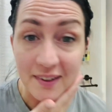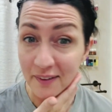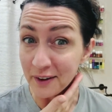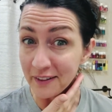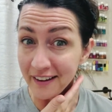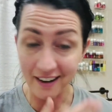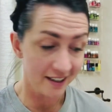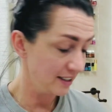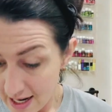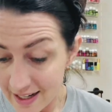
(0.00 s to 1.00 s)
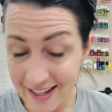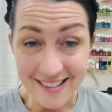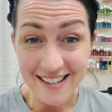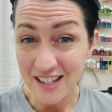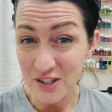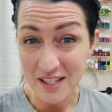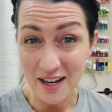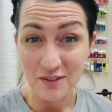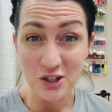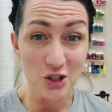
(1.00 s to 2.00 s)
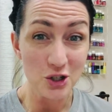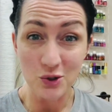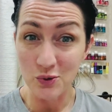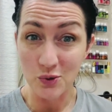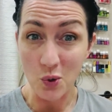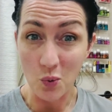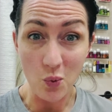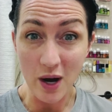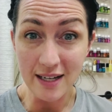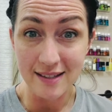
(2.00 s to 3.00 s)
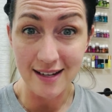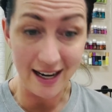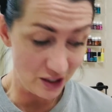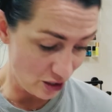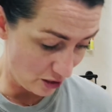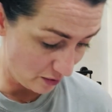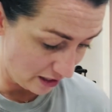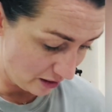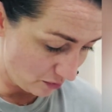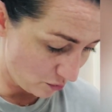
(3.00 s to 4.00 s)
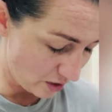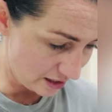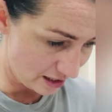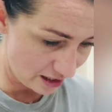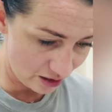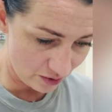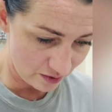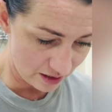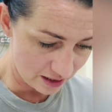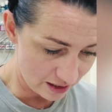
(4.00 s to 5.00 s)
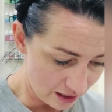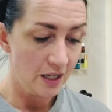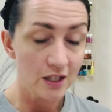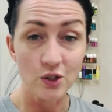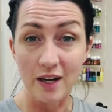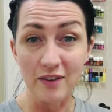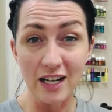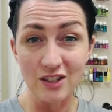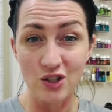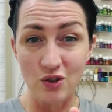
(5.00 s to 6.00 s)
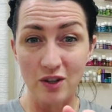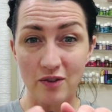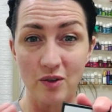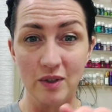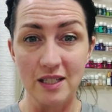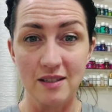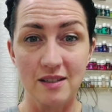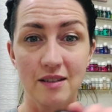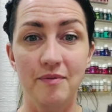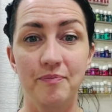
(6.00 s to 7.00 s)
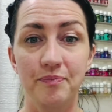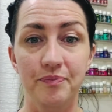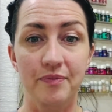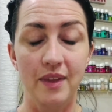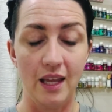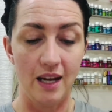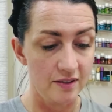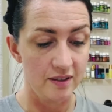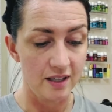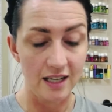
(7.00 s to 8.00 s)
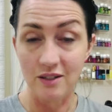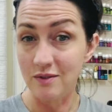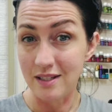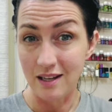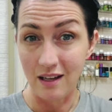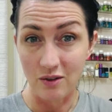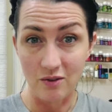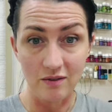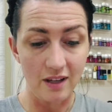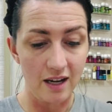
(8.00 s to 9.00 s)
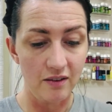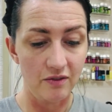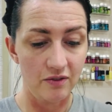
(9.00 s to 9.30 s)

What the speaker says: there they are. Next, I just have to choose what eyeshadow I want to use. So I've got two different ones. I Don't Skate Through Life,